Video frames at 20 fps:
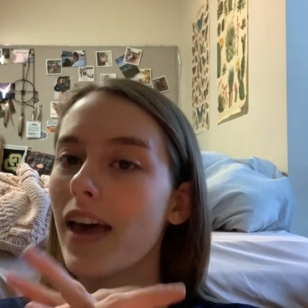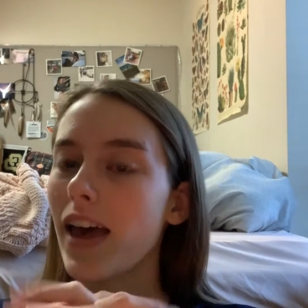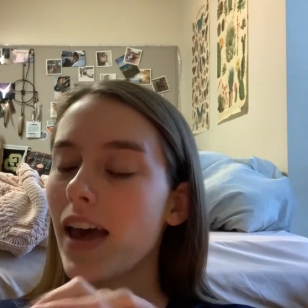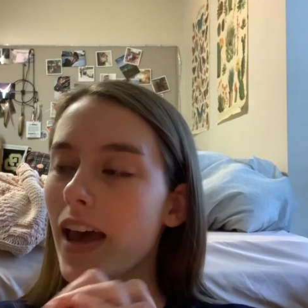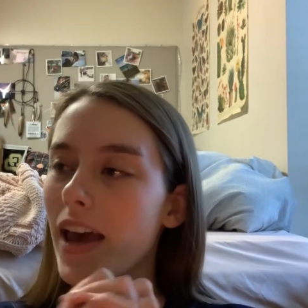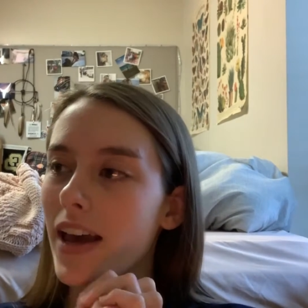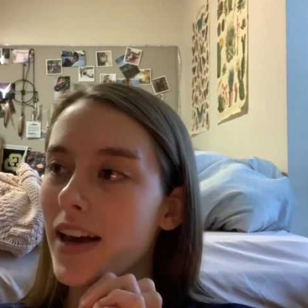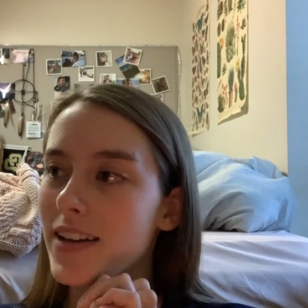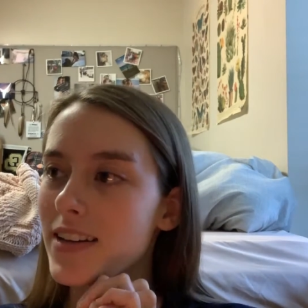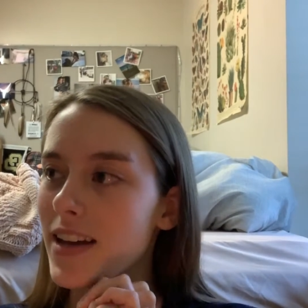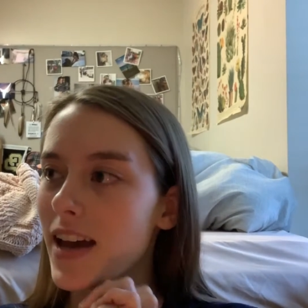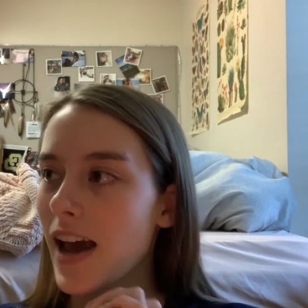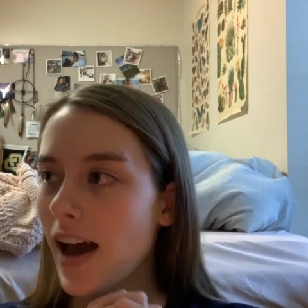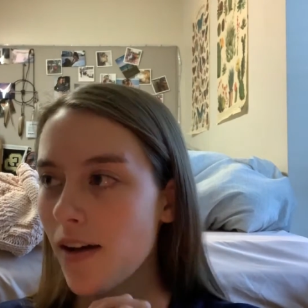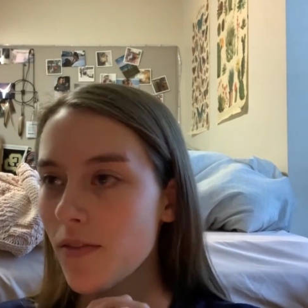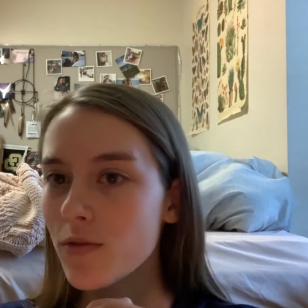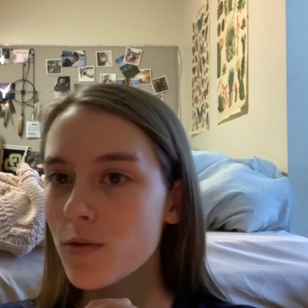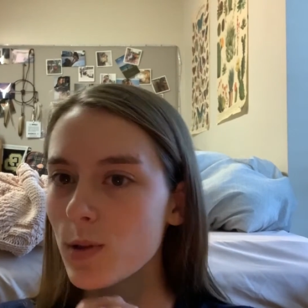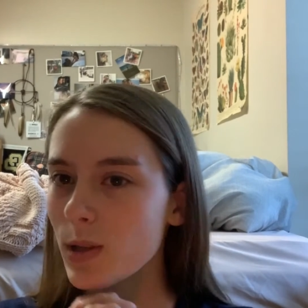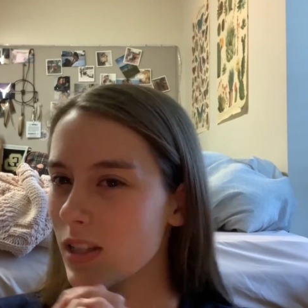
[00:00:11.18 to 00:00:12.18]
and I
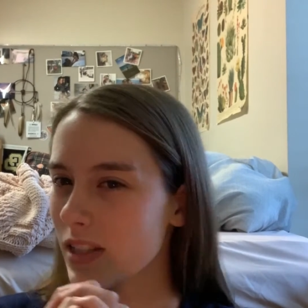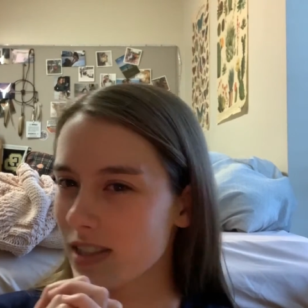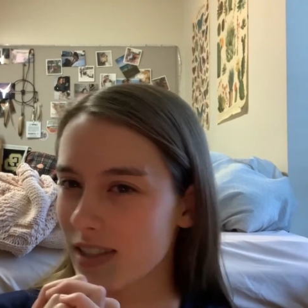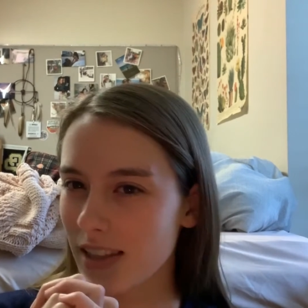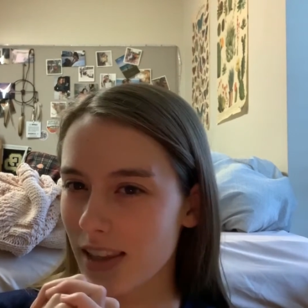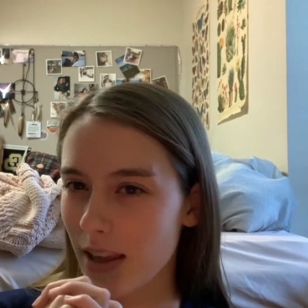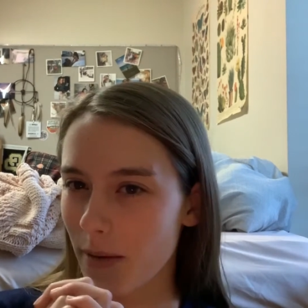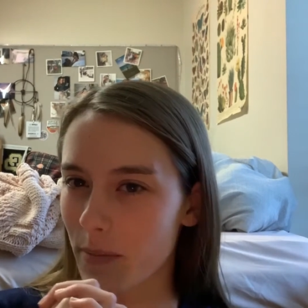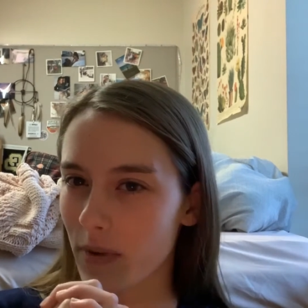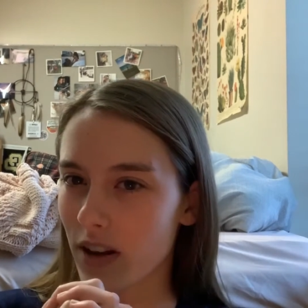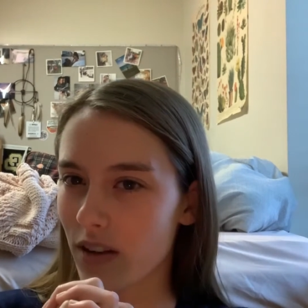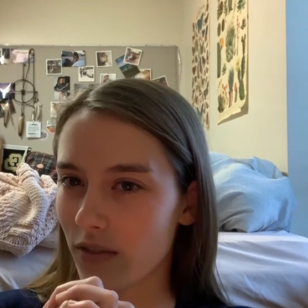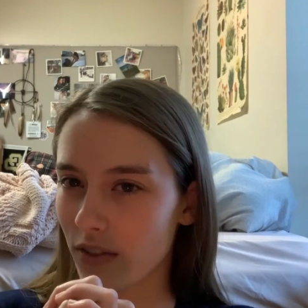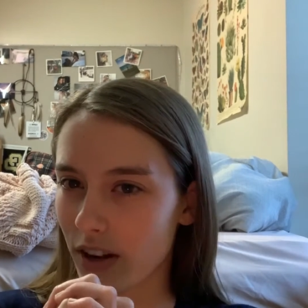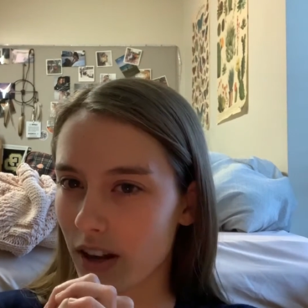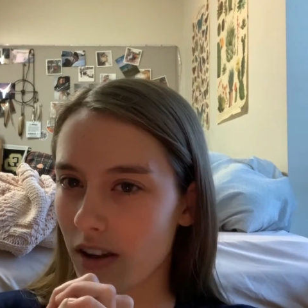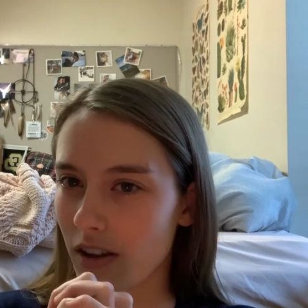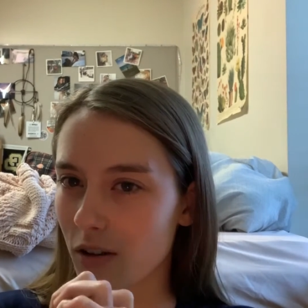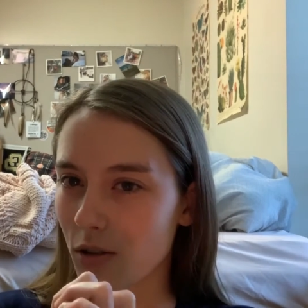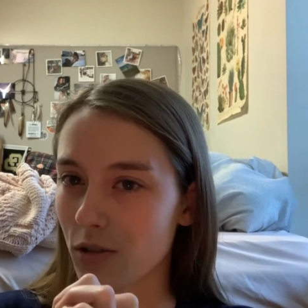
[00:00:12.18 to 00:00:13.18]
haven't really seen that many
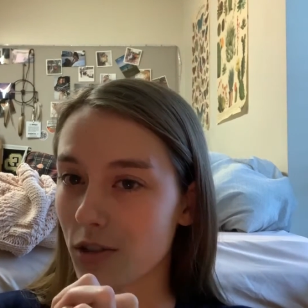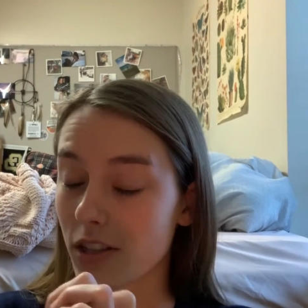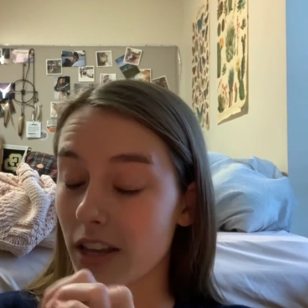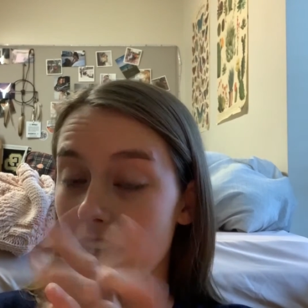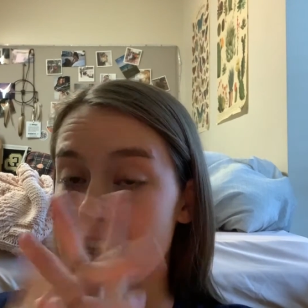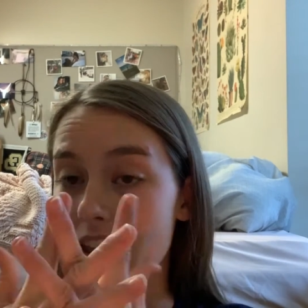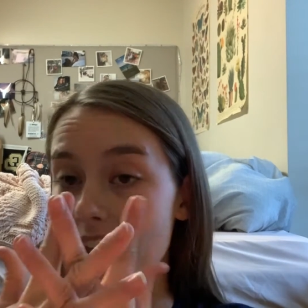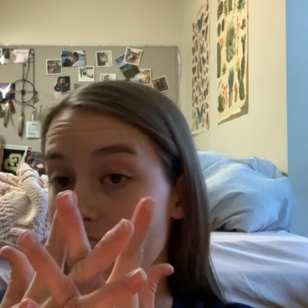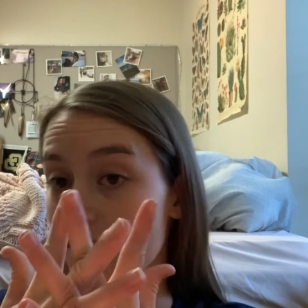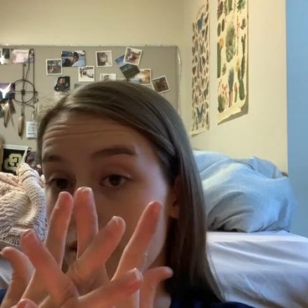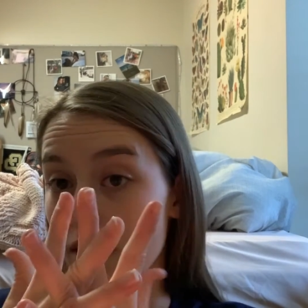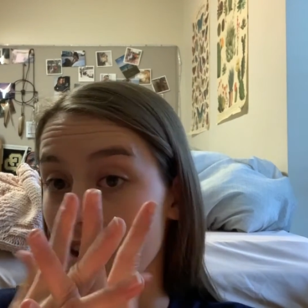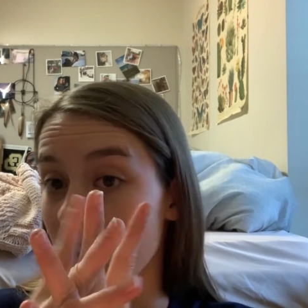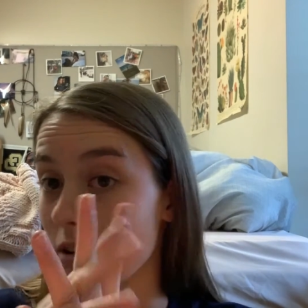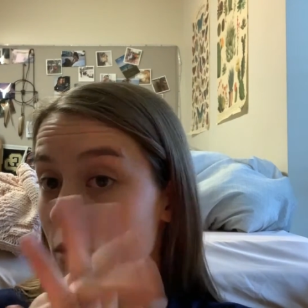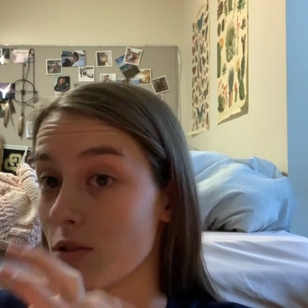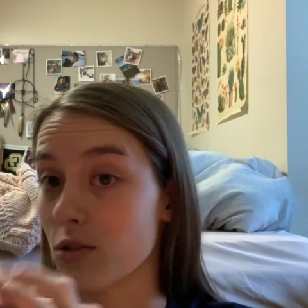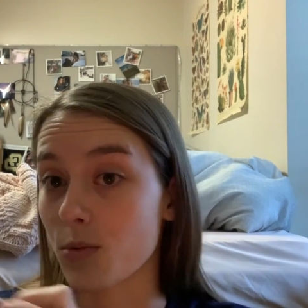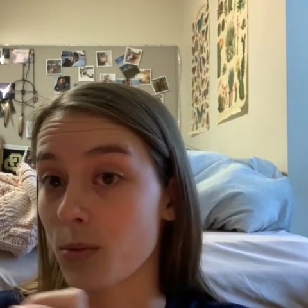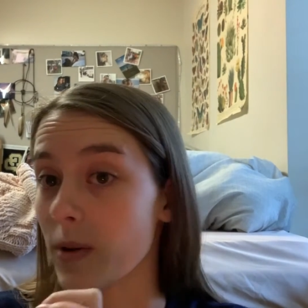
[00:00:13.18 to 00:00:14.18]
videos, any
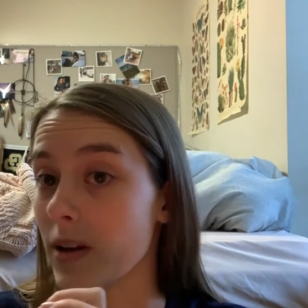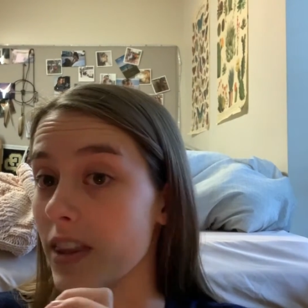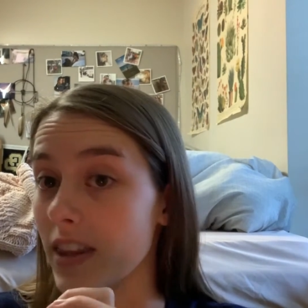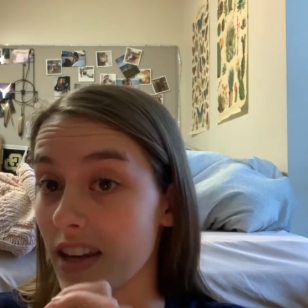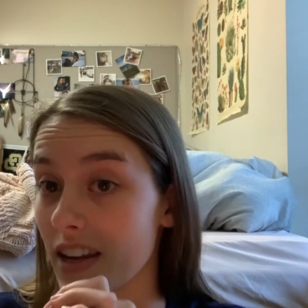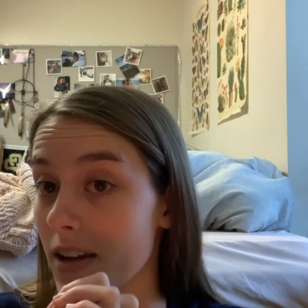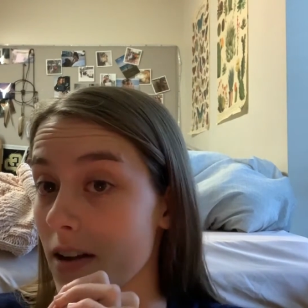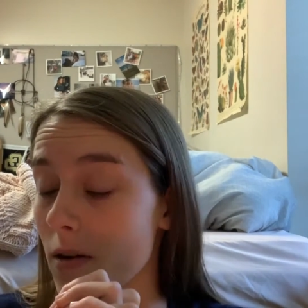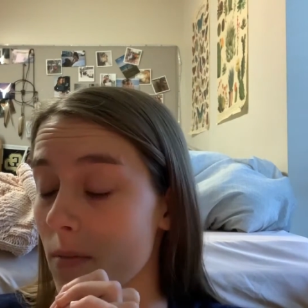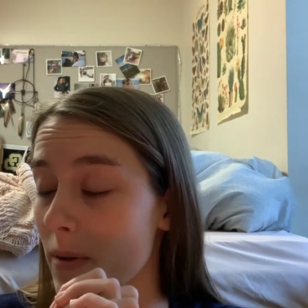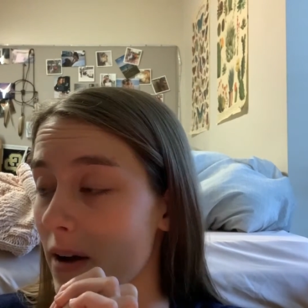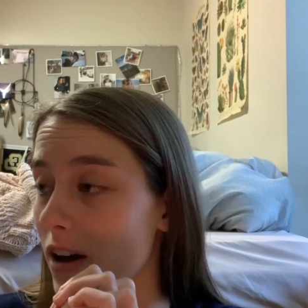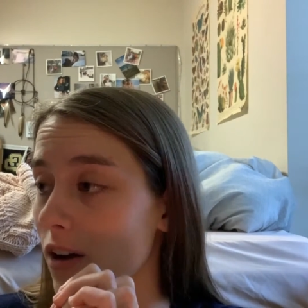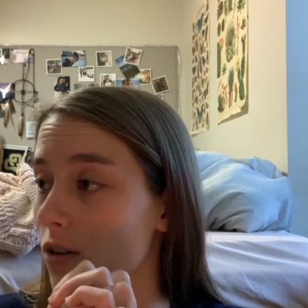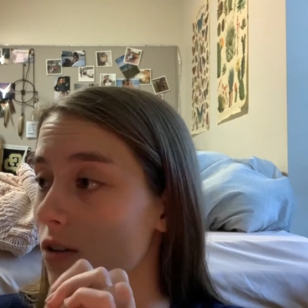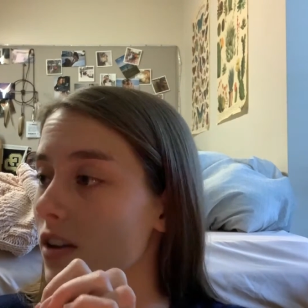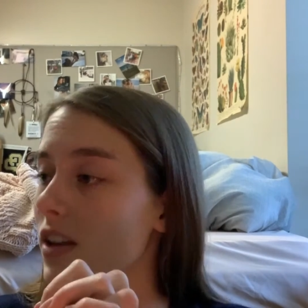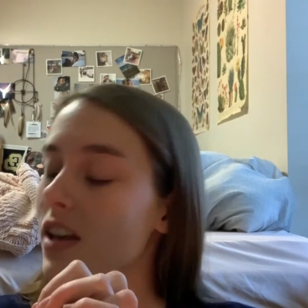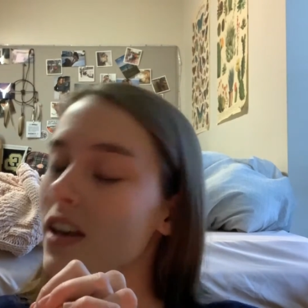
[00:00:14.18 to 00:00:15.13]
videos really, about